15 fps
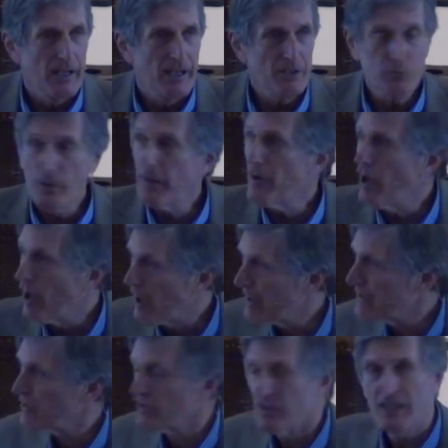It's one of the
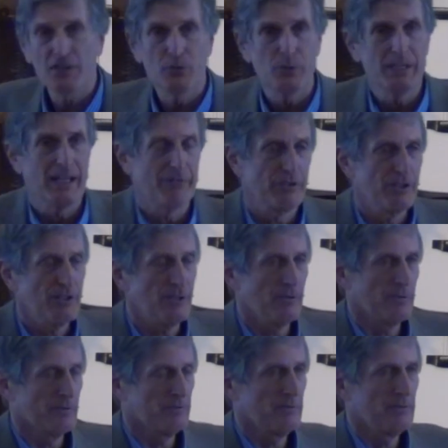hardest things we ever do.
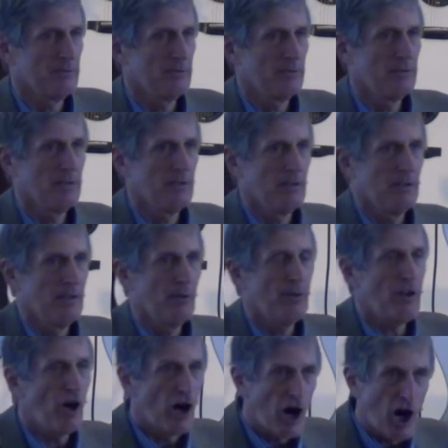One
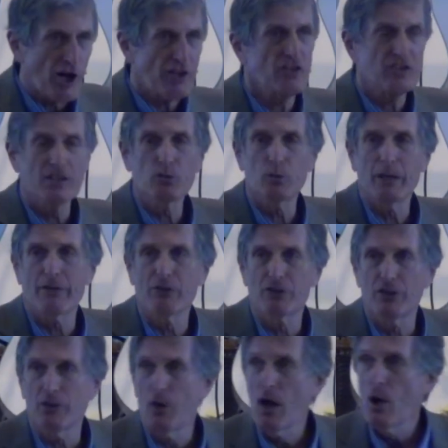of the hardest things we ever
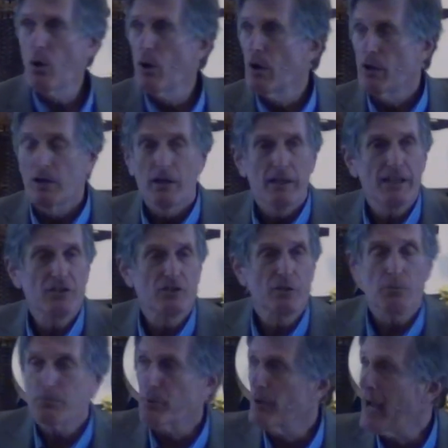do is
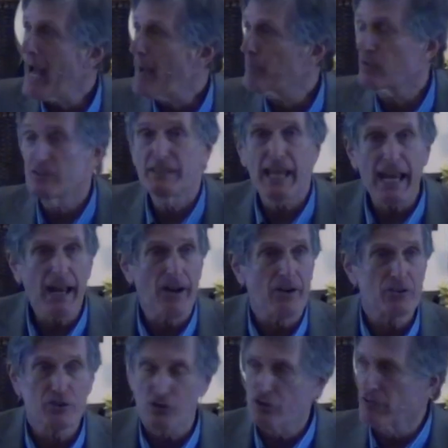to perhaps dare
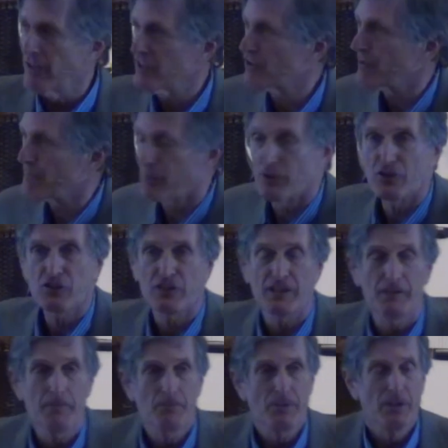to trust a
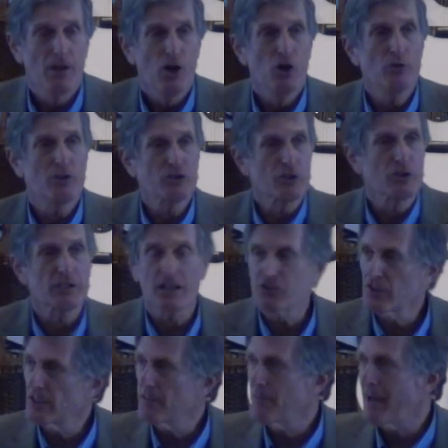person who has hurt
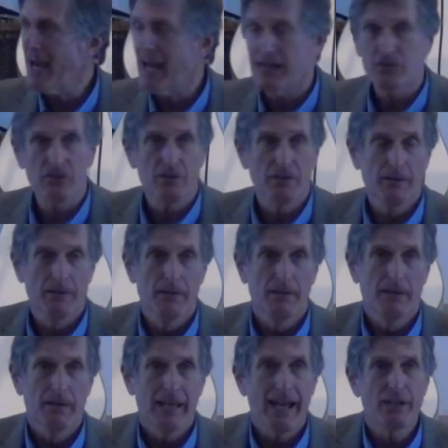us in the past
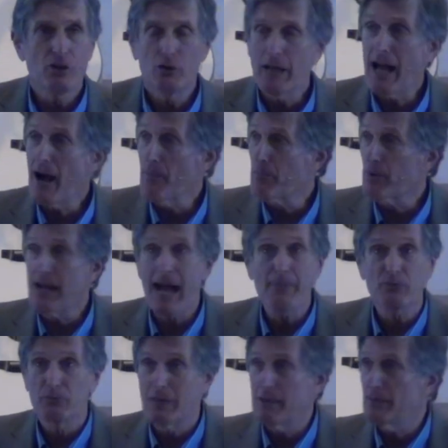and who now
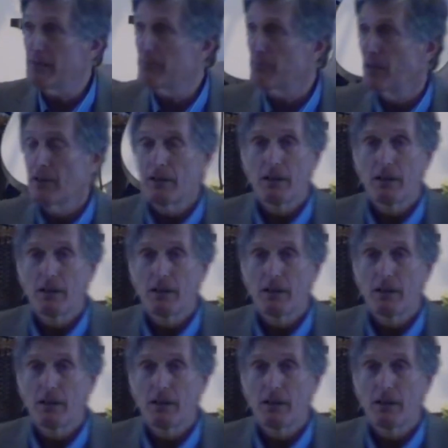perhaps maybe